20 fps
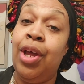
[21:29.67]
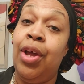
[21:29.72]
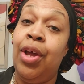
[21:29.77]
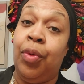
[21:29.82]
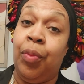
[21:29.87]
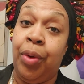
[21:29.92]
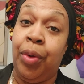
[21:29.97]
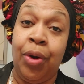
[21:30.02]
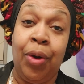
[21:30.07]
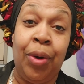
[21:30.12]

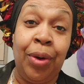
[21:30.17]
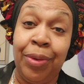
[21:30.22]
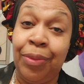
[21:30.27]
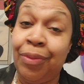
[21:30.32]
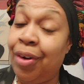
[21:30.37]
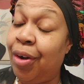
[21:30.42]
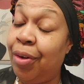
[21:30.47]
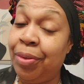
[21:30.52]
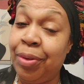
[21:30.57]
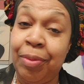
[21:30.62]
We on the
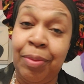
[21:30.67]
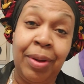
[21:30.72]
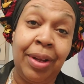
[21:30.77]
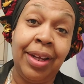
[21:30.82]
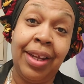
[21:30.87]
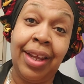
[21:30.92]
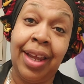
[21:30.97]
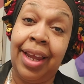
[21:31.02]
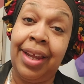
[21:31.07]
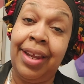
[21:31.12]
road to
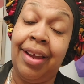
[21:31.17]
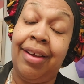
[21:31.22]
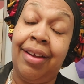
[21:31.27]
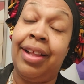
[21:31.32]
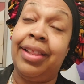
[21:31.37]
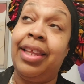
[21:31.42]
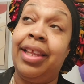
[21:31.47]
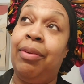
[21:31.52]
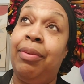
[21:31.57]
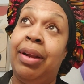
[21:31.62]
1K, y'all. I
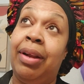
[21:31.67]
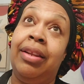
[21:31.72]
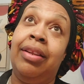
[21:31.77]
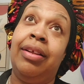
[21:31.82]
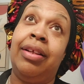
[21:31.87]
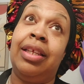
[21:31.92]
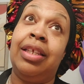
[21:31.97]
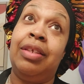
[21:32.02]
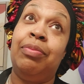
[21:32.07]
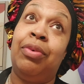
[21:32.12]
think when I looked
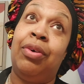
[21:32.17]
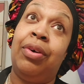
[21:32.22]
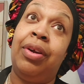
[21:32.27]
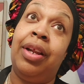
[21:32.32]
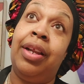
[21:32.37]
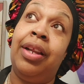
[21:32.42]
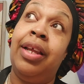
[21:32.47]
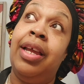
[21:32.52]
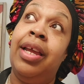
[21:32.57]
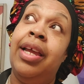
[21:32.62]
this
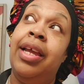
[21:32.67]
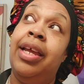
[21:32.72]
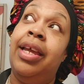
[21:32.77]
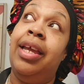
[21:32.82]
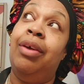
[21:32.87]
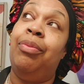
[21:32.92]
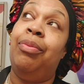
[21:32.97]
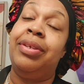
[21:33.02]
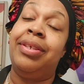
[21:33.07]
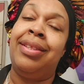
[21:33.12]
morning, it
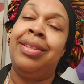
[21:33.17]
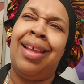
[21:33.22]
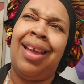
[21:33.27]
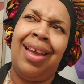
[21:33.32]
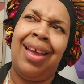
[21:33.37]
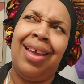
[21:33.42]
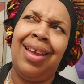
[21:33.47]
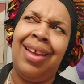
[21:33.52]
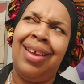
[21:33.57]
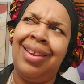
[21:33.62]
was
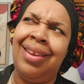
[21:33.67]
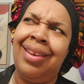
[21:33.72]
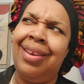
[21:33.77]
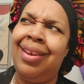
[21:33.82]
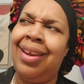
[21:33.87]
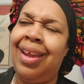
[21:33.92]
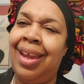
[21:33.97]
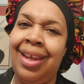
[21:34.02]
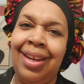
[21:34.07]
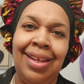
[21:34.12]

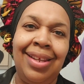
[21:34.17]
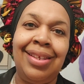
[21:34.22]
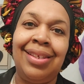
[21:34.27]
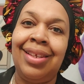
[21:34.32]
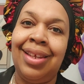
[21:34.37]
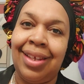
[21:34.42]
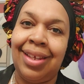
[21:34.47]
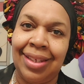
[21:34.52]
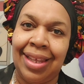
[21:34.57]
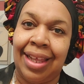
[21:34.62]

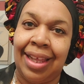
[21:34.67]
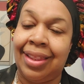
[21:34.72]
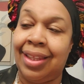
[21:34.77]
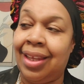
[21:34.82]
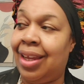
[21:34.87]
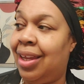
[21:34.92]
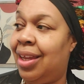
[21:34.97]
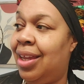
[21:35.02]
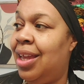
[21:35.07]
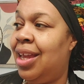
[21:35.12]
986, I
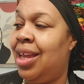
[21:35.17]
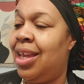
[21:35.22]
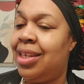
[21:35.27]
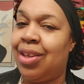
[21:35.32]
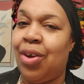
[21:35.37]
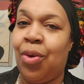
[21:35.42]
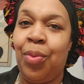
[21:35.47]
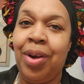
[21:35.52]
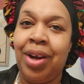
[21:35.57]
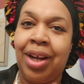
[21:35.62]
think. So
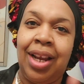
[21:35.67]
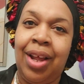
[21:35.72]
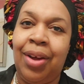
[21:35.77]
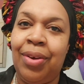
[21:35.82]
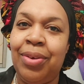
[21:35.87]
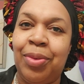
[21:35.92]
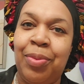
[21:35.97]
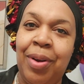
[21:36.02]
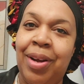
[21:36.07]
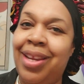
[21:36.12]
we're
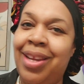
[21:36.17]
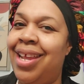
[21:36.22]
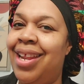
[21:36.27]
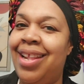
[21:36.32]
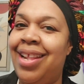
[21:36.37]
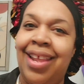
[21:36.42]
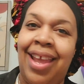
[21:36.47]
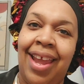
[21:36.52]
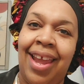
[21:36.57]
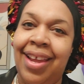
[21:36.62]
close. We're getting
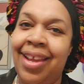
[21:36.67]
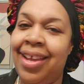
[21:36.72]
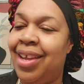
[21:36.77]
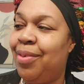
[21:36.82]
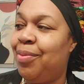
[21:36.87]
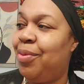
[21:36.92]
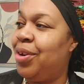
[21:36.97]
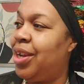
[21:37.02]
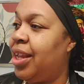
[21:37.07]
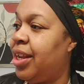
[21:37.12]
there.
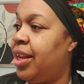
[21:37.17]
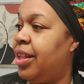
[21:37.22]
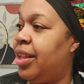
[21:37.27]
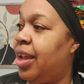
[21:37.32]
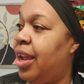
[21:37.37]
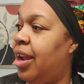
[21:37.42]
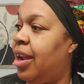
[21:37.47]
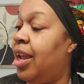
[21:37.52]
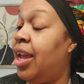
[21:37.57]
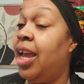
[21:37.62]
We're getting
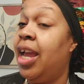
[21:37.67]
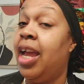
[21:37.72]
there.